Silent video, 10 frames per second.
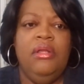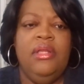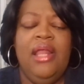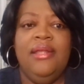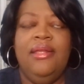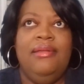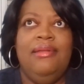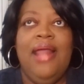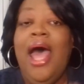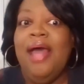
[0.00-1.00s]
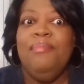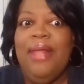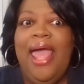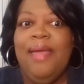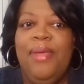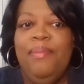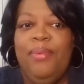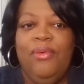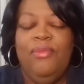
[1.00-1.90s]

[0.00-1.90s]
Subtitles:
non-Black people.